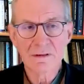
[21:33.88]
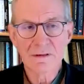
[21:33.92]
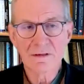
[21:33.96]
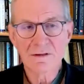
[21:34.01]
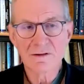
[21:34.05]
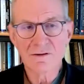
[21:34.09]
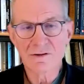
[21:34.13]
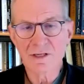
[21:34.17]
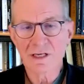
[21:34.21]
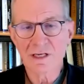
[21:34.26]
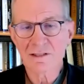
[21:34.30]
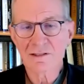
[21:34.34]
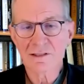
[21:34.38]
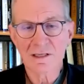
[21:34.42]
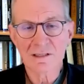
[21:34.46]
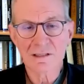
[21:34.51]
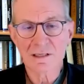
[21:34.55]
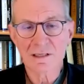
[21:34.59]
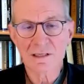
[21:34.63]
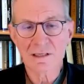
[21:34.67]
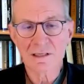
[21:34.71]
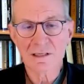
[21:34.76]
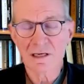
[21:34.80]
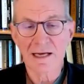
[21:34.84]
just as
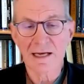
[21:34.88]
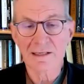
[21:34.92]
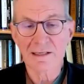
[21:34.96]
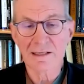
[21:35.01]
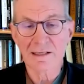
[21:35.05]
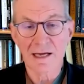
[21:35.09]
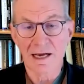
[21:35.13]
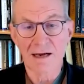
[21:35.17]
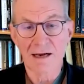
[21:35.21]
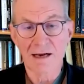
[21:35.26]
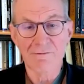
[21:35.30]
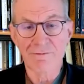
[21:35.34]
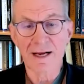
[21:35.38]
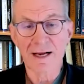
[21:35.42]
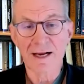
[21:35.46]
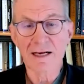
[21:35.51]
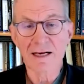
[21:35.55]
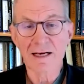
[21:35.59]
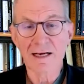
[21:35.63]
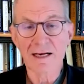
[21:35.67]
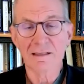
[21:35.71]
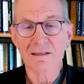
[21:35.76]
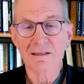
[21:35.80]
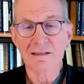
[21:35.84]

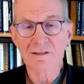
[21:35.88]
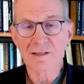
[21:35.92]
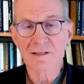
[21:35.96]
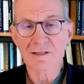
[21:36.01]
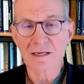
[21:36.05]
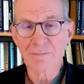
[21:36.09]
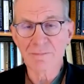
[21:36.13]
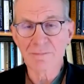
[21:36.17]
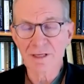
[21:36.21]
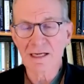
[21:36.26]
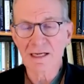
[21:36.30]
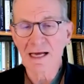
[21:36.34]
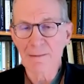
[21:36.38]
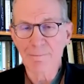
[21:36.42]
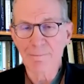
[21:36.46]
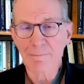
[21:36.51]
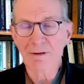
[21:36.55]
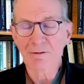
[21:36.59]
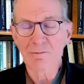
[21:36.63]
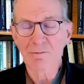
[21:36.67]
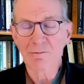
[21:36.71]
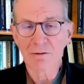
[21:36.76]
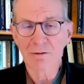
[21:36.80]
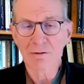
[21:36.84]
frankly, the same thing
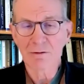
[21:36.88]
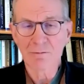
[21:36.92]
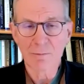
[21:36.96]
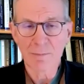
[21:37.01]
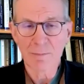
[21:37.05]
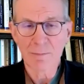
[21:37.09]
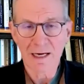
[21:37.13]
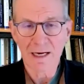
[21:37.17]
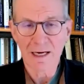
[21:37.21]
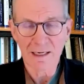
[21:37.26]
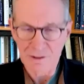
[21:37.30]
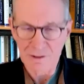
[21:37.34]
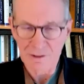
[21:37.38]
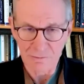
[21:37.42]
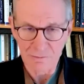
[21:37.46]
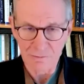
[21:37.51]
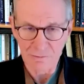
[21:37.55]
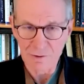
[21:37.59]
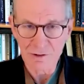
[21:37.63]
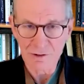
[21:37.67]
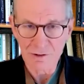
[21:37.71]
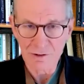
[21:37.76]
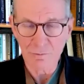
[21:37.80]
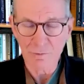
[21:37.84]
happened when robotics
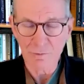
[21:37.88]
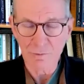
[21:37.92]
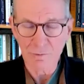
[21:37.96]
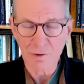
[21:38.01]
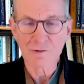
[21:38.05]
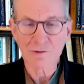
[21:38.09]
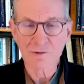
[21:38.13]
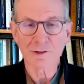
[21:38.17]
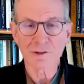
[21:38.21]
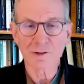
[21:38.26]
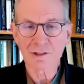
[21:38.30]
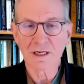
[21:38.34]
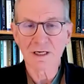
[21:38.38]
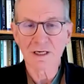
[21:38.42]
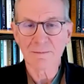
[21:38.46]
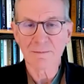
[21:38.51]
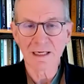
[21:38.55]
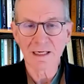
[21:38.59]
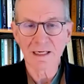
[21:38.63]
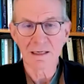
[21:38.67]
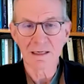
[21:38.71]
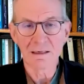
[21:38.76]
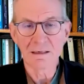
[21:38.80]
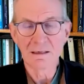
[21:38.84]
was first
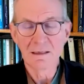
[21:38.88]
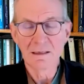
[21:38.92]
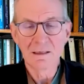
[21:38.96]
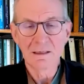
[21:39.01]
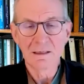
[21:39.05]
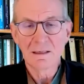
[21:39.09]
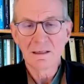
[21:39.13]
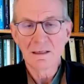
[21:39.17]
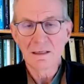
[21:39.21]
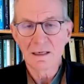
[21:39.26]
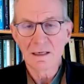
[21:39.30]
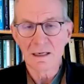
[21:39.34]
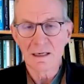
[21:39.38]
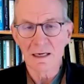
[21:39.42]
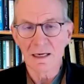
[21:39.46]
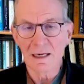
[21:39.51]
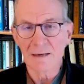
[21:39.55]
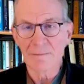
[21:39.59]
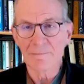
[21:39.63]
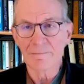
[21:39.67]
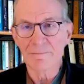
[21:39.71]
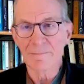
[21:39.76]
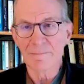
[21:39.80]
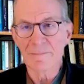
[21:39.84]
coming in.
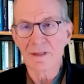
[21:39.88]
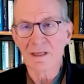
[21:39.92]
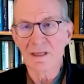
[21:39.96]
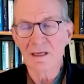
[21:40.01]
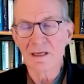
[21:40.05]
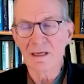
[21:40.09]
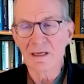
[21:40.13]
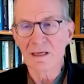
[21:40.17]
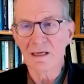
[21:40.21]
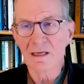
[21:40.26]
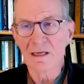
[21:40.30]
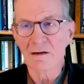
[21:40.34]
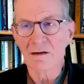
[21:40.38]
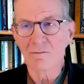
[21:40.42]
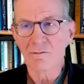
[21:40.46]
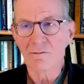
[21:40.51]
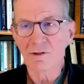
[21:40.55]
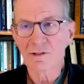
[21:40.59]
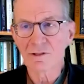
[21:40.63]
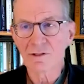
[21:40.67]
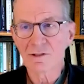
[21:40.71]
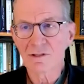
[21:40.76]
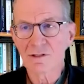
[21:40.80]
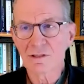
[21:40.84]
It
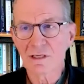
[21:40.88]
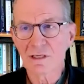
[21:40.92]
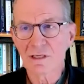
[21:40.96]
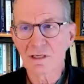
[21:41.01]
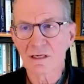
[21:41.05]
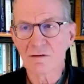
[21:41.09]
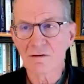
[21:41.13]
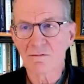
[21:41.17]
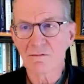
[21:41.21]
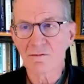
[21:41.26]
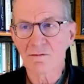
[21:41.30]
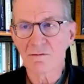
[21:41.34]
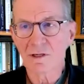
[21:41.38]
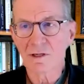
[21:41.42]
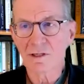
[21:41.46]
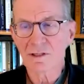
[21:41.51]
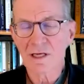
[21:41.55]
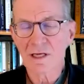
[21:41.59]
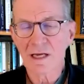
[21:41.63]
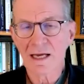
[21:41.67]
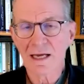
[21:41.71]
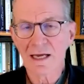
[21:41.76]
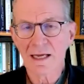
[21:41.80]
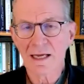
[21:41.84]
was
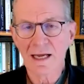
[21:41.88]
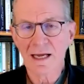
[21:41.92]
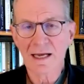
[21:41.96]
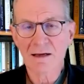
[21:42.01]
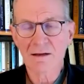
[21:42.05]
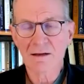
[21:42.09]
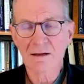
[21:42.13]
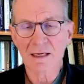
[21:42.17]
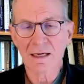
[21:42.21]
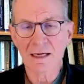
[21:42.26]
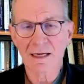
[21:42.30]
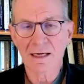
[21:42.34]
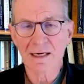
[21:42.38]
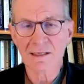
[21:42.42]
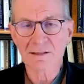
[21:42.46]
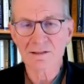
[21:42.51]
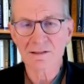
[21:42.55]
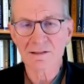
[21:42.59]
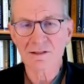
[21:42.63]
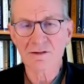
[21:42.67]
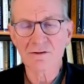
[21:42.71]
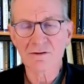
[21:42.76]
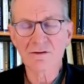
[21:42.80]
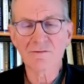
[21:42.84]
hailed as
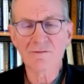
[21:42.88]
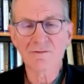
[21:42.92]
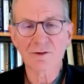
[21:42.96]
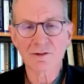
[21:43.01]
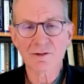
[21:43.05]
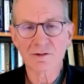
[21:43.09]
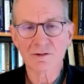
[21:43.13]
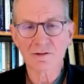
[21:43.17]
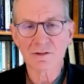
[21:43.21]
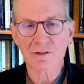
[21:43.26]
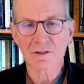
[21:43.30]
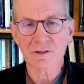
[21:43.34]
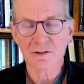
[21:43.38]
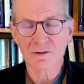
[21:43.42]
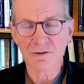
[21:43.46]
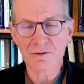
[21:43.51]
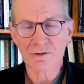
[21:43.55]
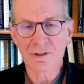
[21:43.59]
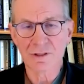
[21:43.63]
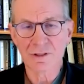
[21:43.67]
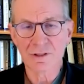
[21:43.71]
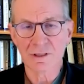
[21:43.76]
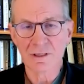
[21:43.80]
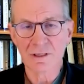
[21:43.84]
a universal
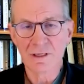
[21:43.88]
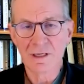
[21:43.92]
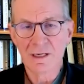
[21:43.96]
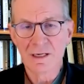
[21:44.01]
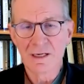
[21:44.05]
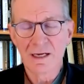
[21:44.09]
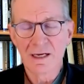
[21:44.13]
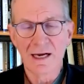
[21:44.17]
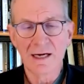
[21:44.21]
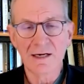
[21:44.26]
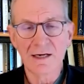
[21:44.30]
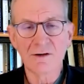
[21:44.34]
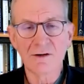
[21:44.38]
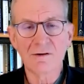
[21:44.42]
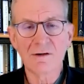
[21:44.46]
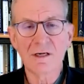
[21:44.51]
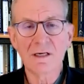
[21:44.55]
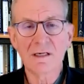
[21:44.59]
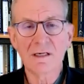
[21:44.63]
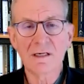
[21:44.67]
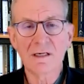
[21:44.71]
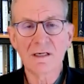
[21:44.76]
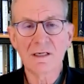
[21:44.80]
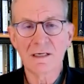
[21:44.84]
solution, and you
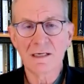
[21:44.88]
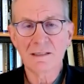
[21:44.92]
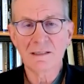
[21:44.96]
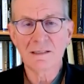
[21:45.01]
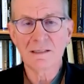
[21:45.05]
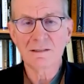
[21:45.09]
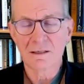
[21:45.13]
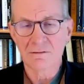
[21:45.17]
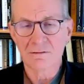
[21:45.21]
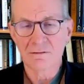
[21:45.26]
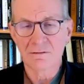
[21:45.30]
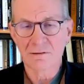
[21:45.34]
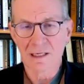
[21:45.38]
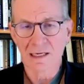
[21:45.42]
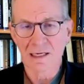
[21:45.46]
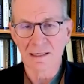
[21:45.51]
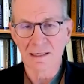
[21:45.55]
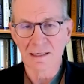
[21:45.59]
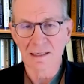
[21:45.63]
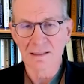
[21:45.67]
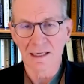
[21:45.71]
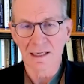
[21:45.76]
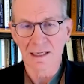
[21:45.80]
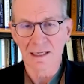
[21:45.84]
didn't need to know the
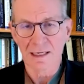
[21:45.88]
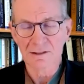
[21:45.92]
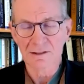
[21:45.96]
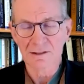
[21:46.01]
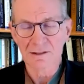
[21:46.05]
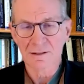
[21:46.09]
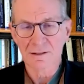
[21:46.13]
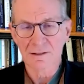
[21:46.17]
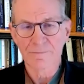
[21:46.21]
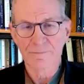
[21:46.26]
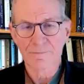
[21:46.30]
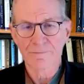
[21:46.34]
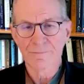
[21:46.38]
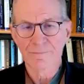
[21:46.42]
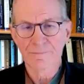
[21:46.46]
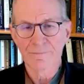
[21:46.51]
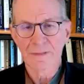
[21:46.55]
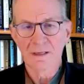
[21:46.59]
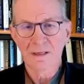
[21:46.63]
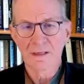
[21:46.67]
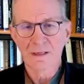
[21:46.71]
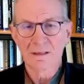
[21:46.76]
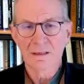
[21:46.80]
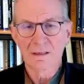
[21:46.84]
context.
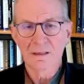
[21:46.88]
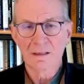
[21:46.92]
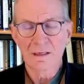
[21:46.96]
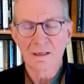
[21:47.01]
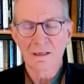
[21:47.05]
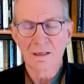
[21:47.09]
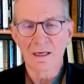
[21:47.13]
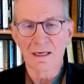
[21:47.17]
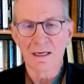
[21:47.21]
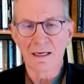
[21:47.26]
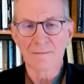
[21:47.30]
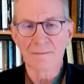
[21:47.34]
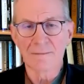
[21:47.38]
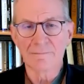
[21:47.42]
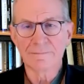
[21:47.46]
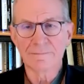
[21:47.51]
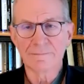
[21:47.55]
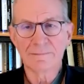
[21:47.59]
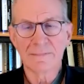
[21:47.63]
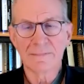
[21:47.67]
I